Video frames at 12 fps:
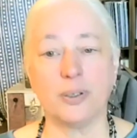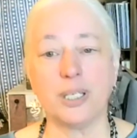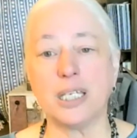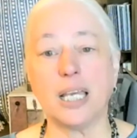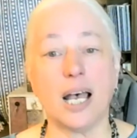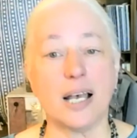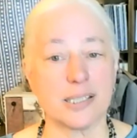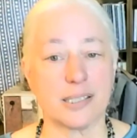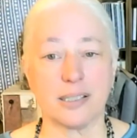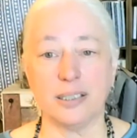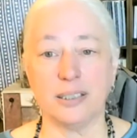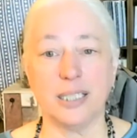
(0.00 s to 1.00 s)
He
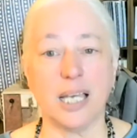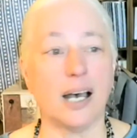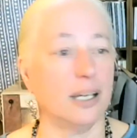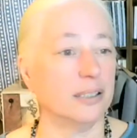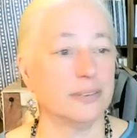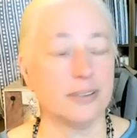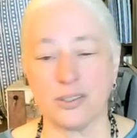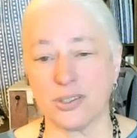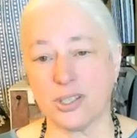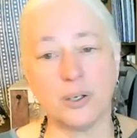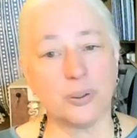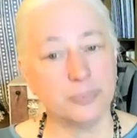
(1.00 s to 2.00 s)
has,
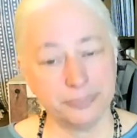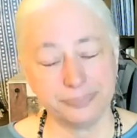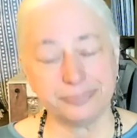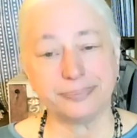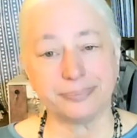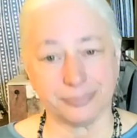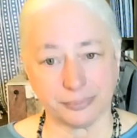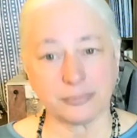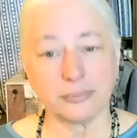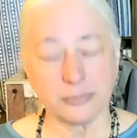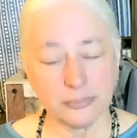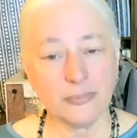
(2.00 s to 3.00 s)
So,
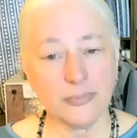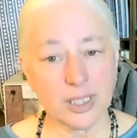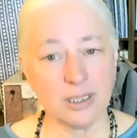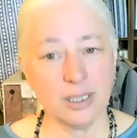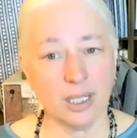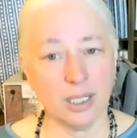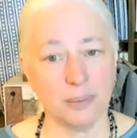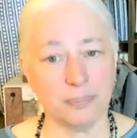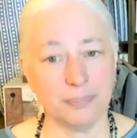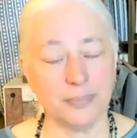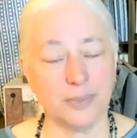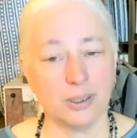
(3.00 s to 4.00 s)

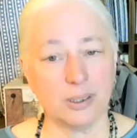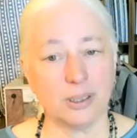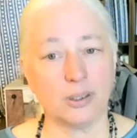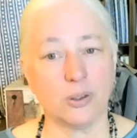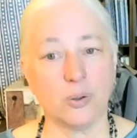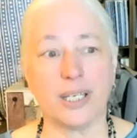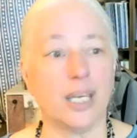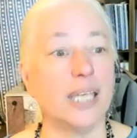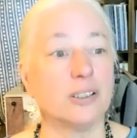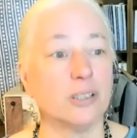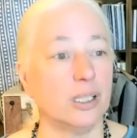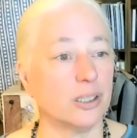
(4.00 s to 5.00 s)
Gualo
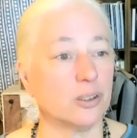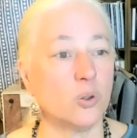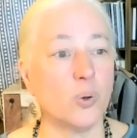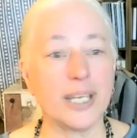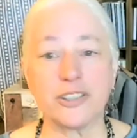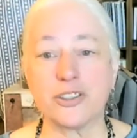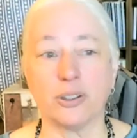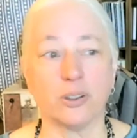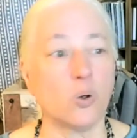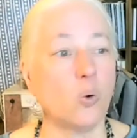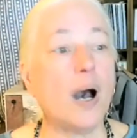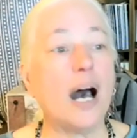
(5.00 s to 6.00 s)

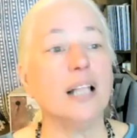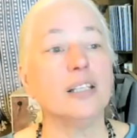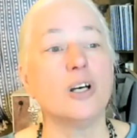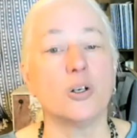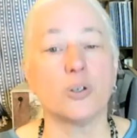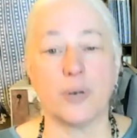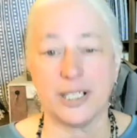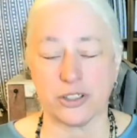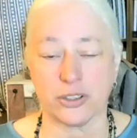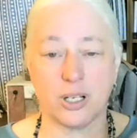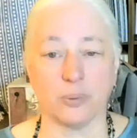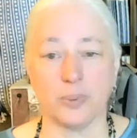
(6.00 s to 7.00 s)

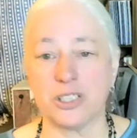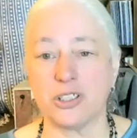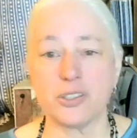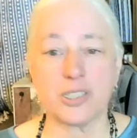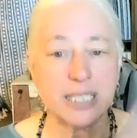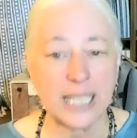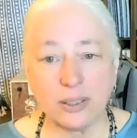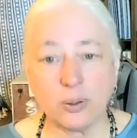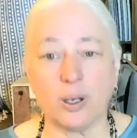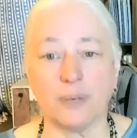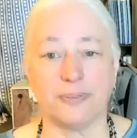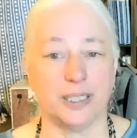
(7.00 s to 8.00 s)
Guizhitang, which is
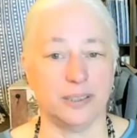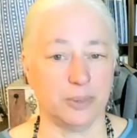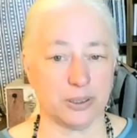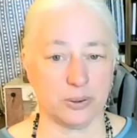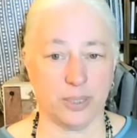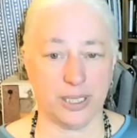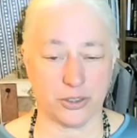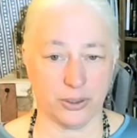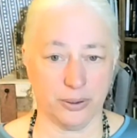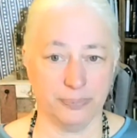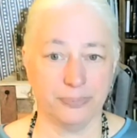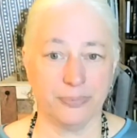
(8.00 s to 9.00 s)
Tianhua Fan with Guizhi,